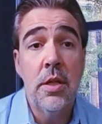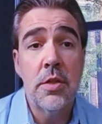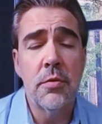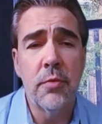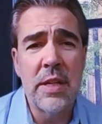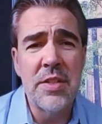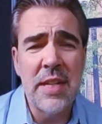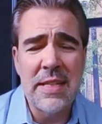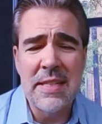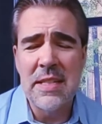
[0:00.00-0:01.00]
So,
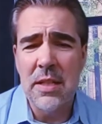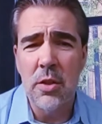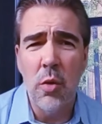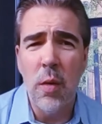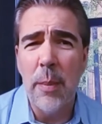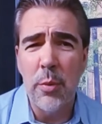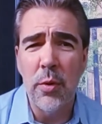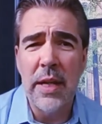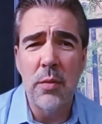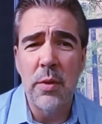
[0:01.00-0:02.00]
franchisees can
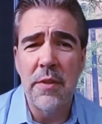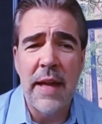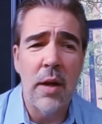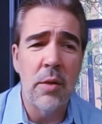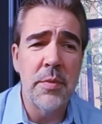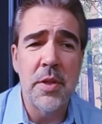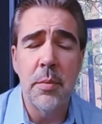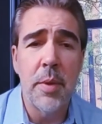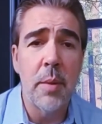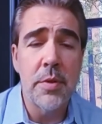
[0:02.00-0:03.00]
cooperate without you
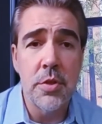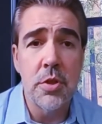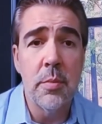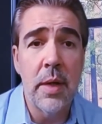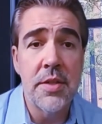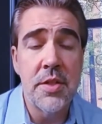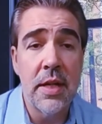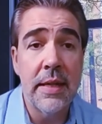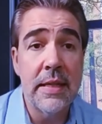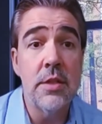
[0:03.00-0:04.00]
know bumping too much
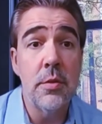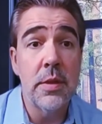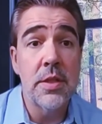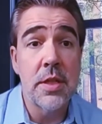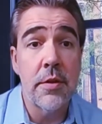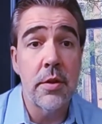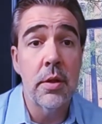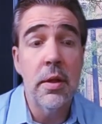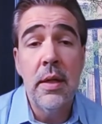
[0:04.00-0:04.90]
uh, into each other.